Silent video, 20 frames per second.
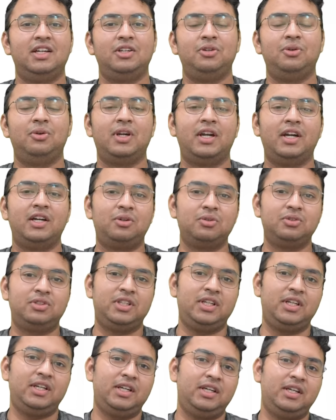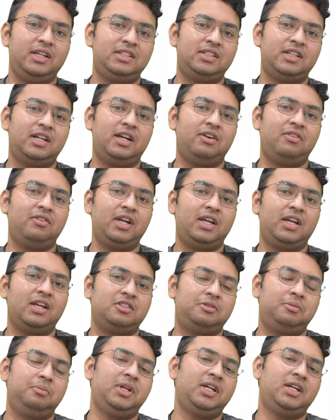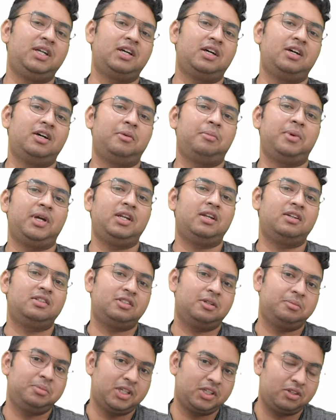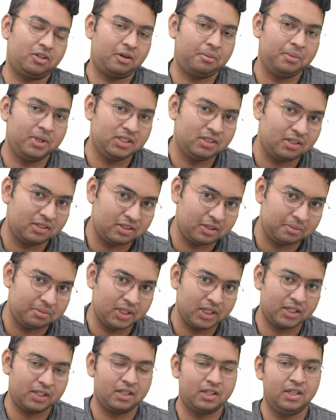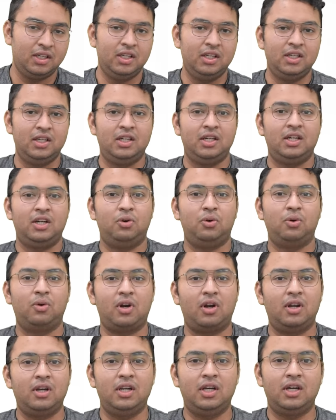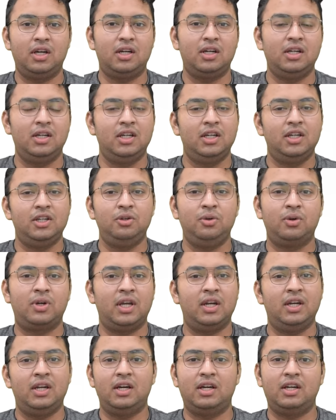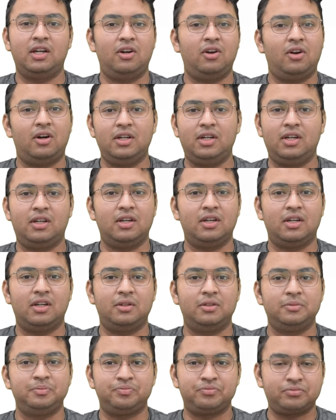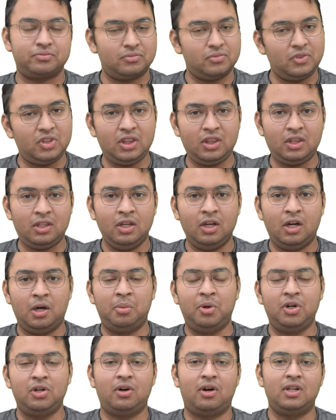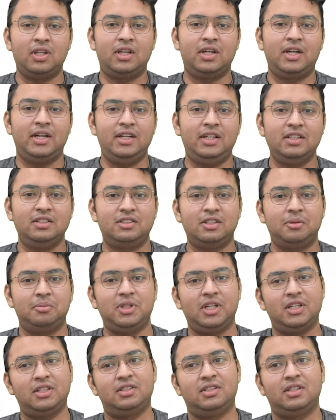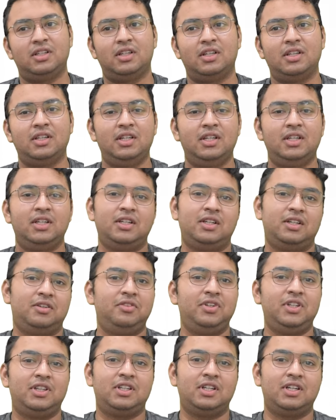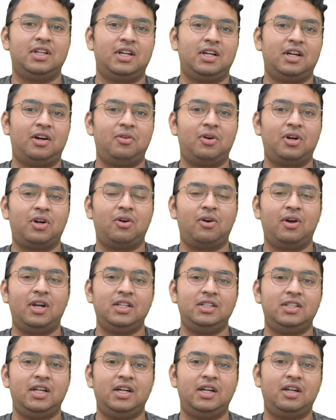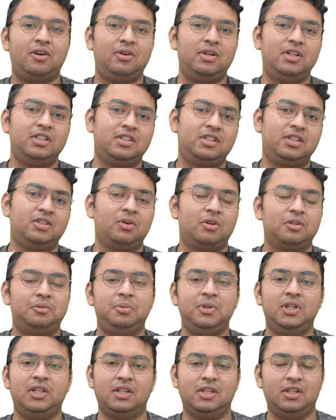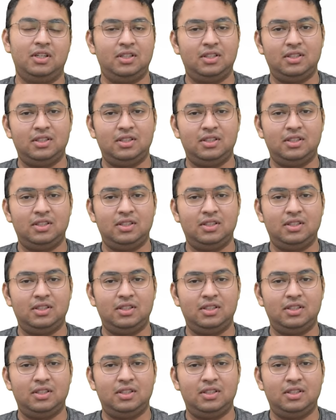You will get to see each and every case, be it a minor subject or major subject. Overall, you can learn a lot about all the 19 subjects with our college and our district hospital.